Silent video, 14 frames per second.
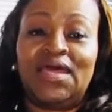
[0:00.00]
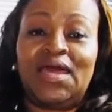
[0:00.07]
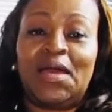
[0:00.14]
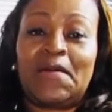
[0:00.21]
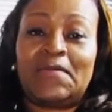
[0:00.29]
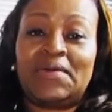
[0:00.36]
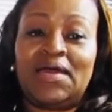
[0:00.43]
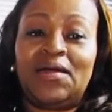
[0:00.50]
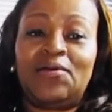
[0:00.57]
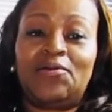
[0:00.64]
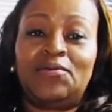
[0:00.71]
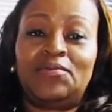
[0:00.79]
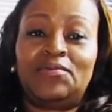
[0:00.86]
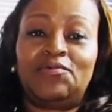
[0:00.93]

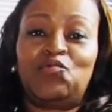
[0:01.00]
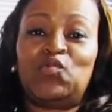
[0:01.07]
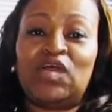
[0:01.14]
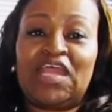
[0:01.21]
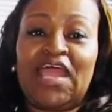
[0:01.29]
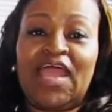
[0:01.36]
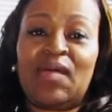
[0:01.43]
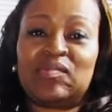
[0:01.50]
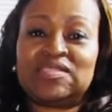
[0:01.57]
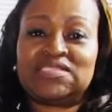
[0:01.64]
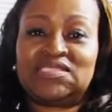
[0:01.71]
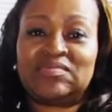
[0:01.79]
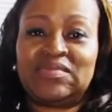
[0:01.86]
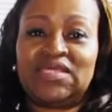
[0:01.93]
about what happened
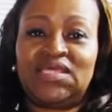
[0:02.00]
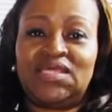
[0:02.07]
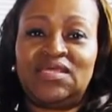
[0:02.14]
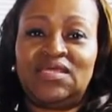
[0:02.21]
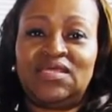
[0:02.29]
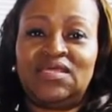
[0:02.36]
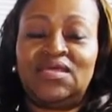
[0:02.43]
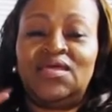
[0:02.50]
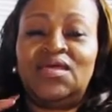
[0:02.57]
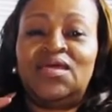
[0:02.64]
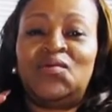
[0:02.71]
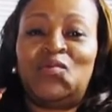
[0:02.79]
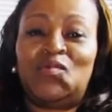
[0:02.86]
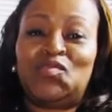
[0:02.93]
to me
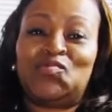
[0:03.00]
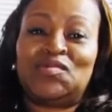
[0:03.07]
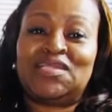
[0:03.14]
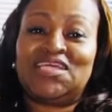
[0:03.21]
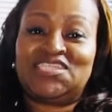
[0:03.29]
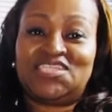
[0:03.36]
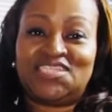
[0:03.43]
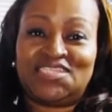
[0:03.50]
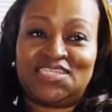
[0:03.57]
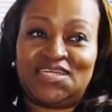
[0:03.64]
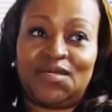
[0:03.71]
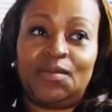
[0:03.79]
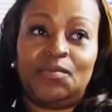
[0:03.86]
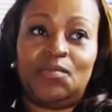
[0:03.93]
with the
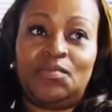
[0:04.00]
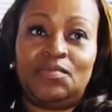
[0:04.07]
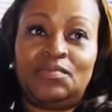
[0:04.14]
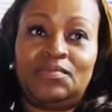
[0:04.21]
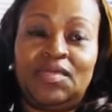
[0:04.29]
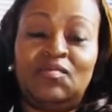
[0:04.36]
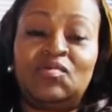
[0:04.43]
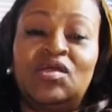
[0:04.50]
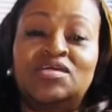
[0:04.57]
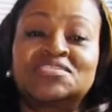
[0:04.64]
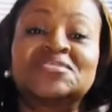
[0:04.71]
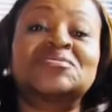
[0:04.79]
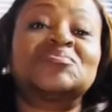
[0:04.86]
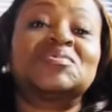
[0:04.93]
relationship, in
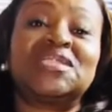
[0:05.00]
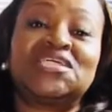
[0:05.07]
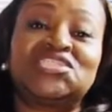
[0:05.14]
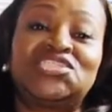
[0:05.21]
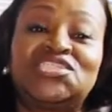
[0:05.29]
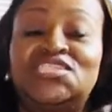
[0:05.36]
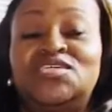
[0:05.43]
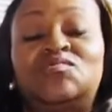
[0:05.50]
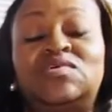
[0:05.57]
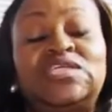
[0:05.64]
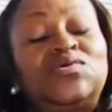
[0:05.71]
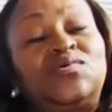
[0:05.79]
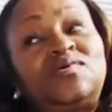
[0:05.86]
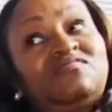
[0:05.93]
regards to the relationship
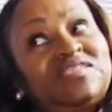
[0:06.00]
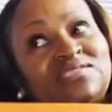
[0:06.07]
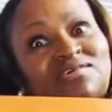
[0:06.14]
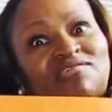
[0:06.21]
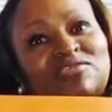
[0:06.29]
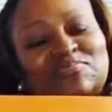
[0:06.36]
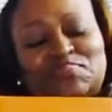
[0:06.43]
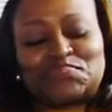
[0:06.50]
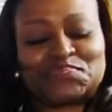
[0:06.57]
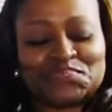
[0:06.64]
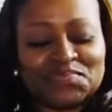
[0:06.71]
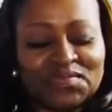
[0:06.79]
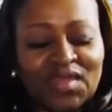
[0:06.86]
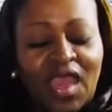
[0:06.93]
with Louis Vuitton.
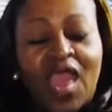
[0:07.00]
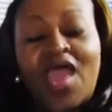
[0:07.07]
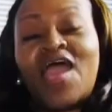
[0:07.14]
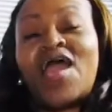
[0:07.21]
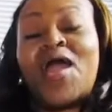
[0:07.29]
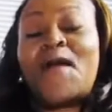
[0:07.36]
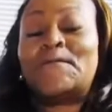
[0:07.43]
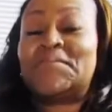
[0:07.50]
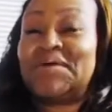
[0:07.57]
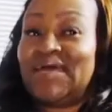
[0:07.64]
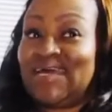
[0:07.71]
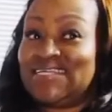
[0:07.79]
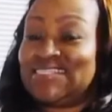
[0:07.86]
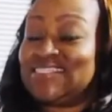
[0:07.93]

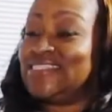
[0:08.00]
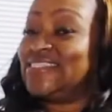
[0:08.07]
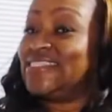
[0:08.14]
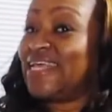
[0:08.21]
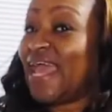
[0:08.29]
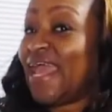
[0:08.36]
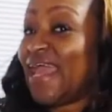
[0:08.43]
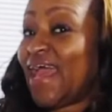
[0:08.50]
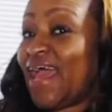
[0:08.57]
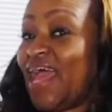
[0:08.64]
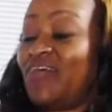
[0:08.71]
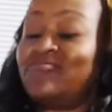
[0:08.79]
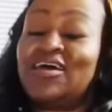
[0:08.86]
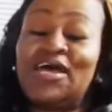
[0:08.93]
But today I
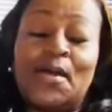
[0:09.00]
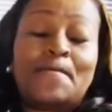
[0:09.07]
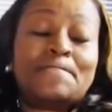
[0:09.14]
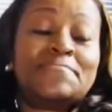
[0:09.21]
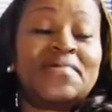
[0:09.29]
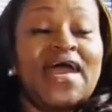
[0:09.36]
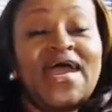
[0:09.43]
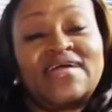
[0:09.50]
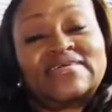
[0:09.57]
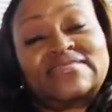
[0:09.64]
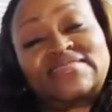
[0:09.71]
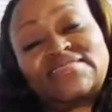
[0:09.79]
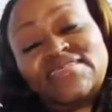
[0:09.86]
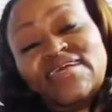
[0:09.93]
have an
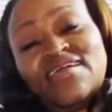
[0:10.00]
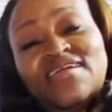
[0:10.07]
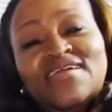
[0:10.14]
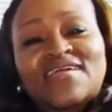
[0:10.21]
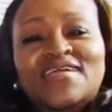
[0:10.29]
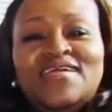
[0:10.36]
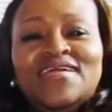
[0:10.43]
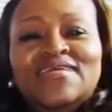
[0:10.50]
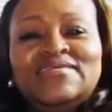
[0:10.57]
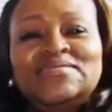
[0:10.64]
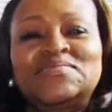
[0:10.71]
unboxing.